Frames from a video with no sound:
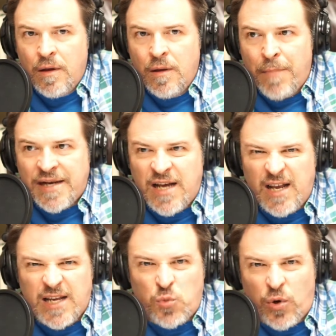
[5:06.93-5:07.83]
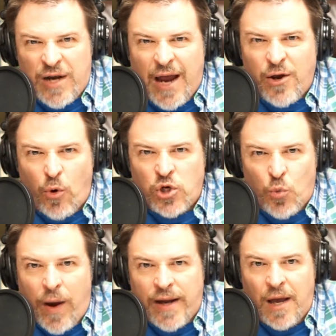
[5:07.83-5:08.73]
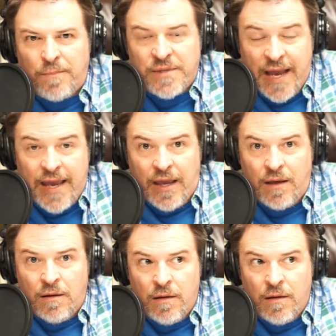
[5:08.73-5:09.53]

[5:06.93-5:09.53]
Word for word: by telling us we're not going to wind up taking